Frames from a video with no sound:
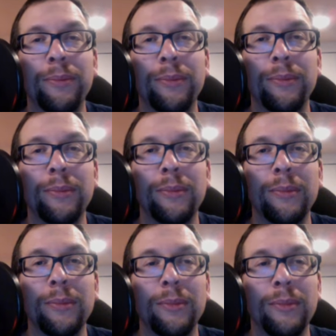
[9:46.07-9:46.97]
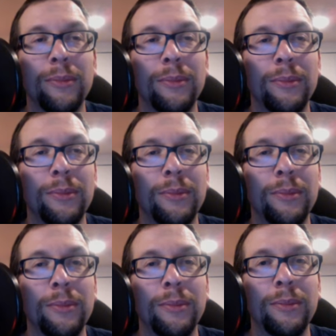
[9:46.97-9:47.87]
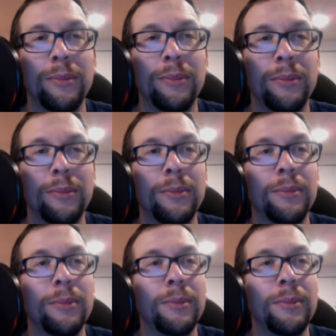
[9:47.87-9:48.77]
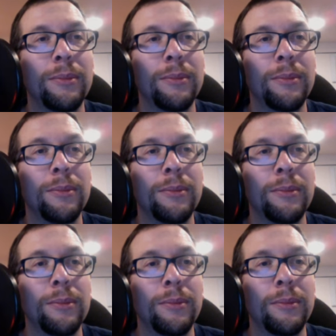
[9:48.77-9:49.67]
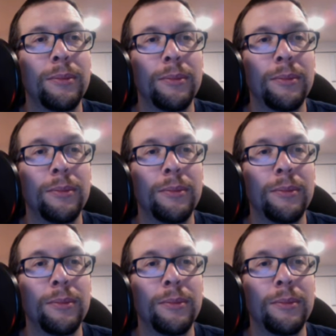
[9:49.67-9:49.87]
Nothing is said.